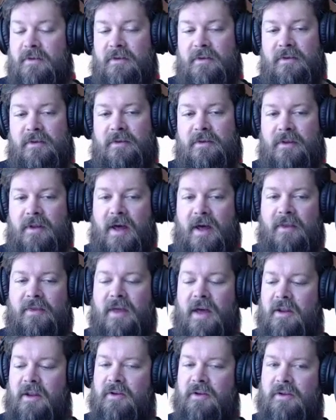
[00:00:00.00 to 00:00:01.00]
Not
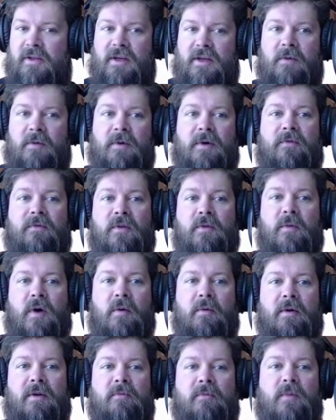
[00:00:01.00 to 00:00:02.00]
that huge a deal, but for the
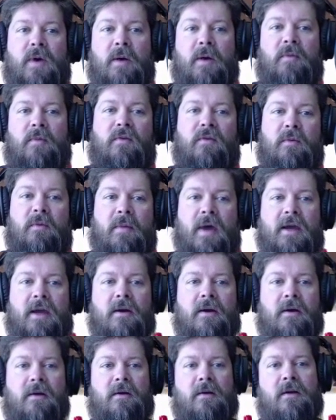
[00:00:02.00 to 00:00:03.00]
moment, my Movie
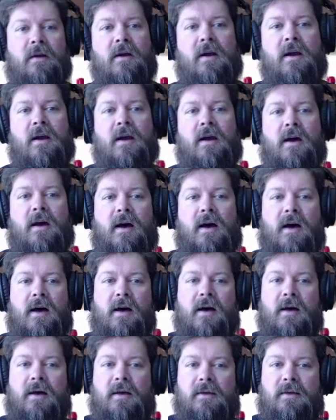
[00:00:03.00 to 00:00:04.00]
Maker
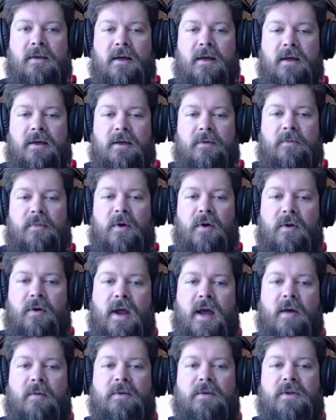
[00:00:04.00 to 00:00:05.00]

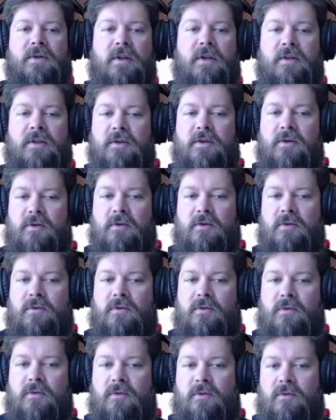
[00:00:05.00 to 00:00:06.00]
program is going to
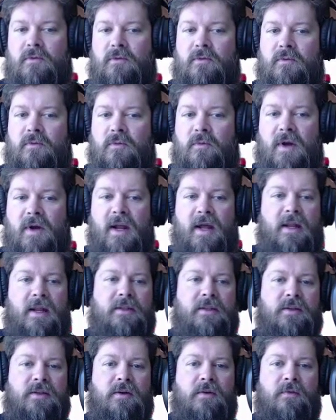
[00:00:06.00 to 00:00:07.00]
do what I need
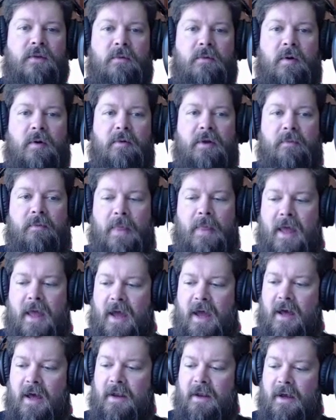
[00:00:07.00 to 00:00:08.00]
to do for the moment.
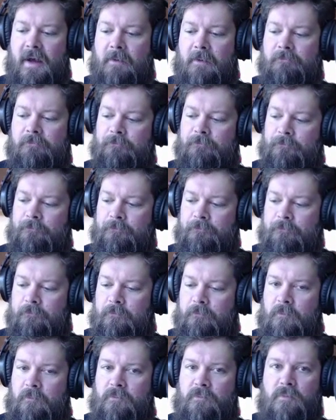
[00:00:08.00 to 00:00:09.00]
And
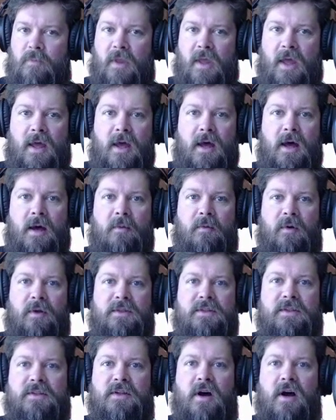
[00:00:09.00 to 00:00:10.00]

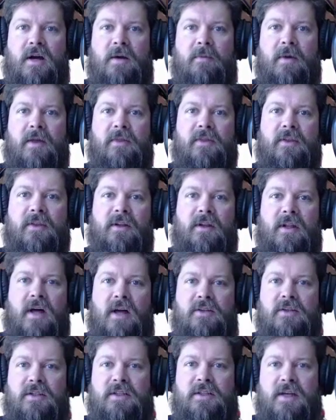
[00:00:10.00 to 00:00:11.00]
let's talk about the
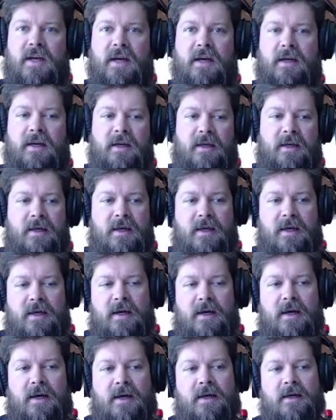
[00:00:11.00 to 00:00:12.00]
Logitech
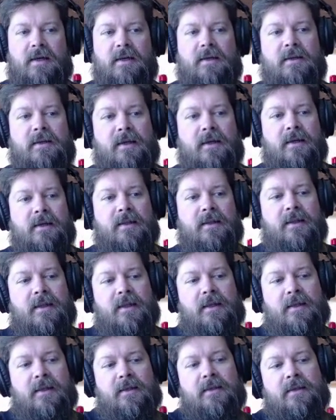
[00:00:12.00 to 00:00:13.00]

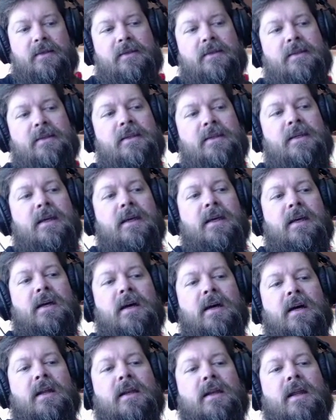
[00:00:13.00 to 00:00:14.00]
the
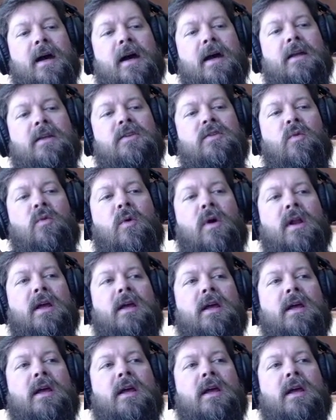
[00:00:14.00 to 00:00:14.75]
C920